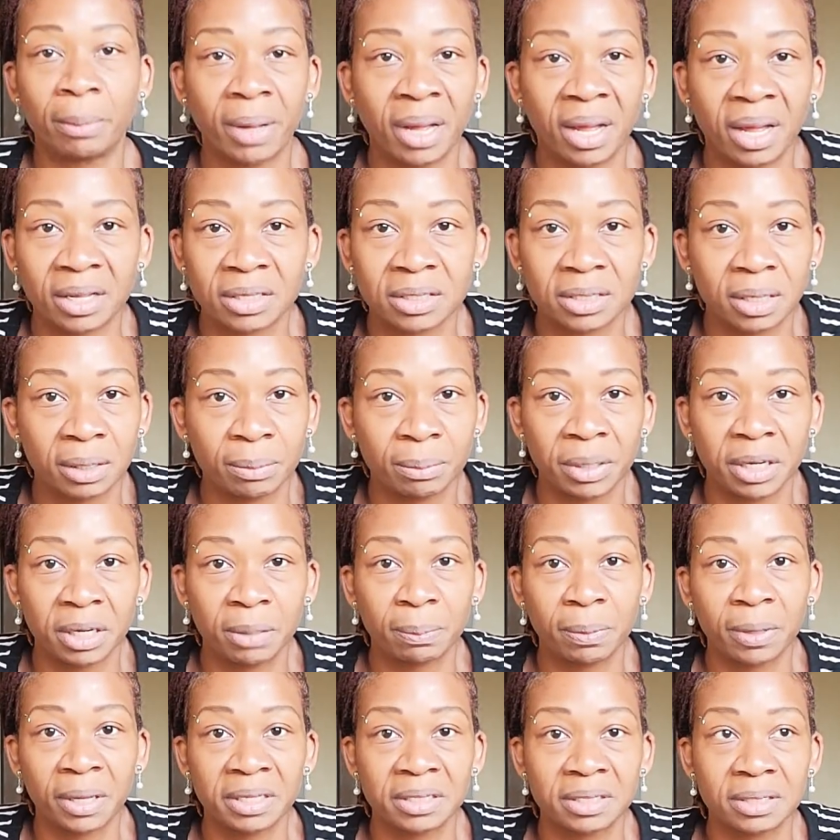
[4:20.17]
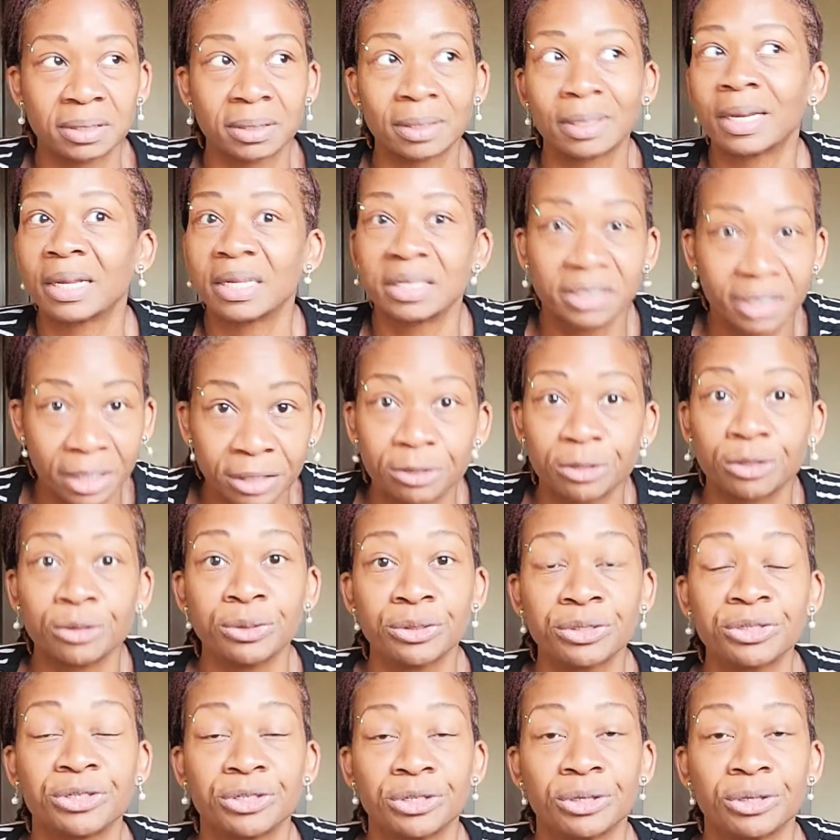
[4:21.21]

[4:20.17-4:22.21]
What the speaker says: mask in many places unless they're choosing